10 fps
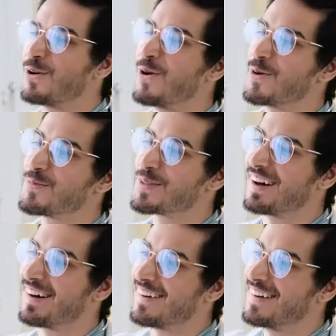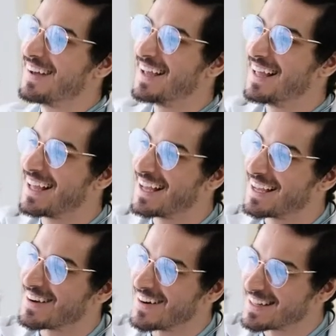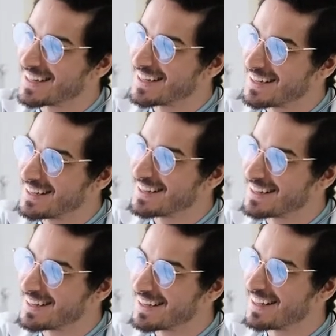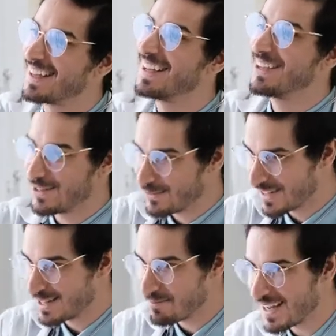you can ever make in your health is getting a decent, high-quality health